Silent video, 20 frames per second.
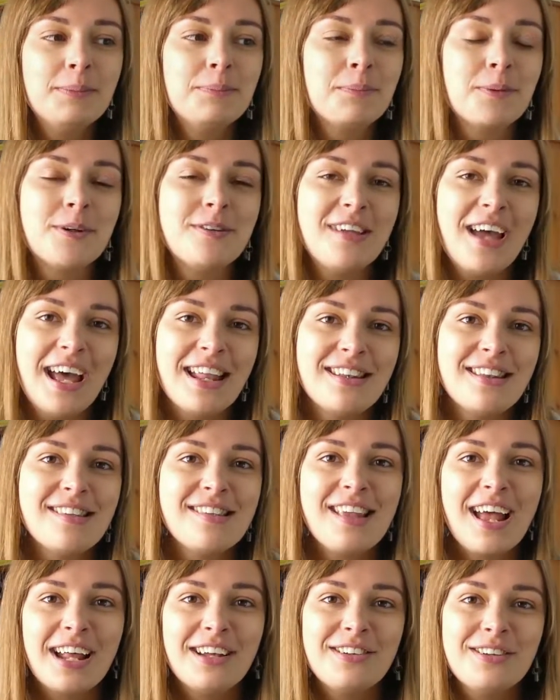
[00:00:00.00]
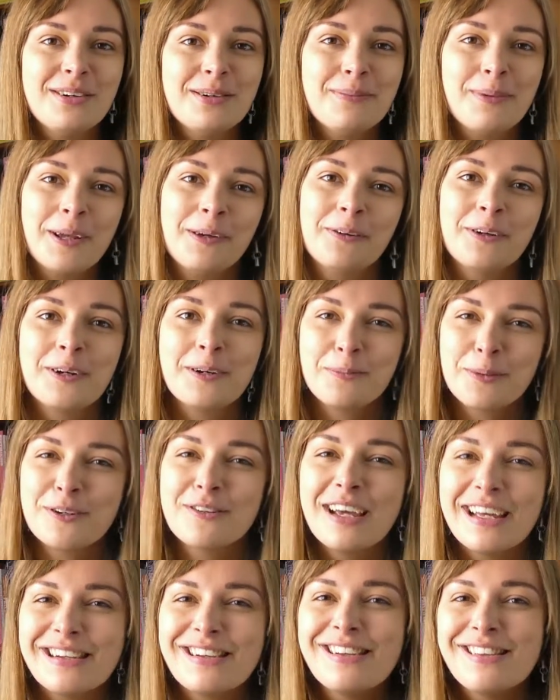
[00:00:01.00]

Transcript: pretend setup, like we're going to pretend